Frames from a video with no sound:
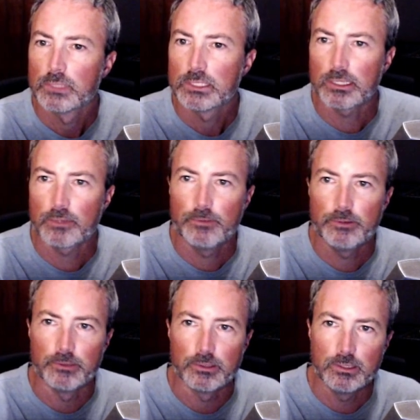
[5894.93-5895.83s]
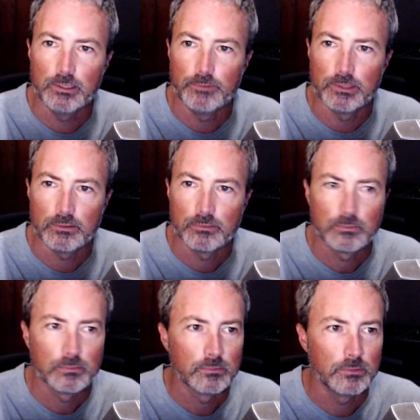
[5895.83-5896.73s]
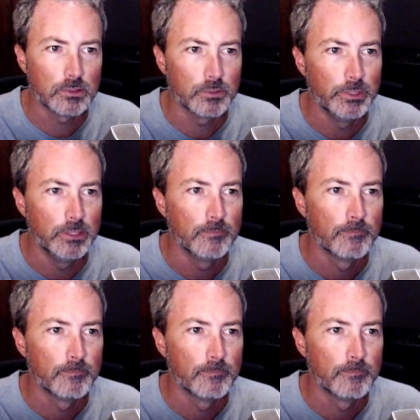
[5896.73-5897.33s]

Second favorite, good evening. Welcome in.